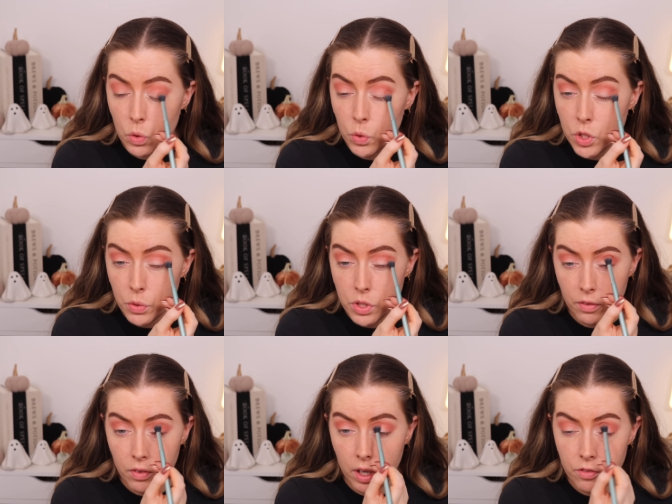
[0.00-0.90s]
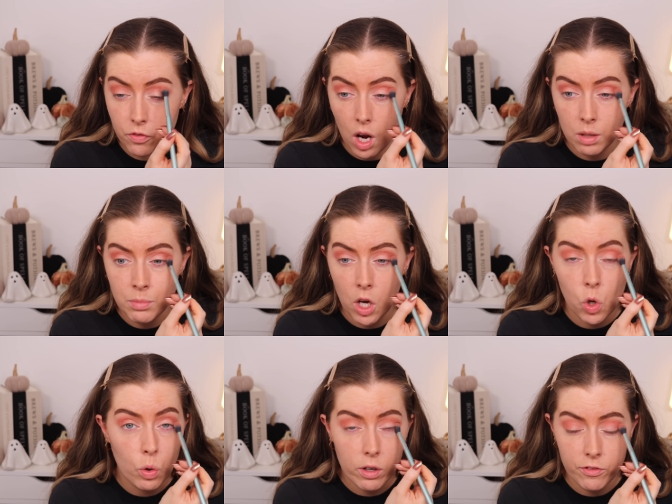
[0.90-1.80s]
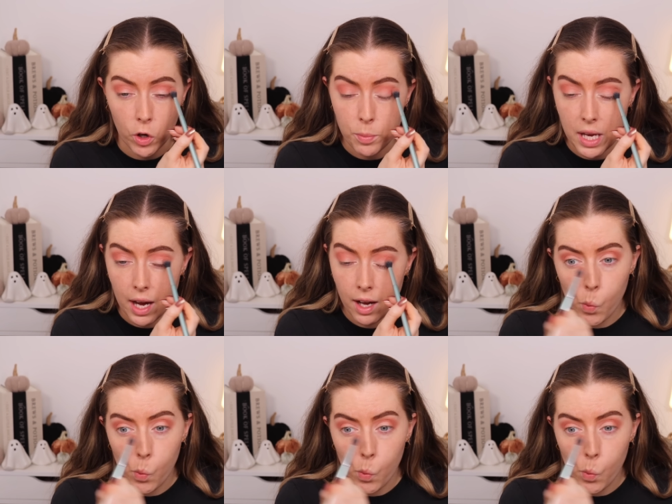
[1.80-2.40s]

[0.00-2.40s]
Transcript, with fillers: also suffered from agoraphobia,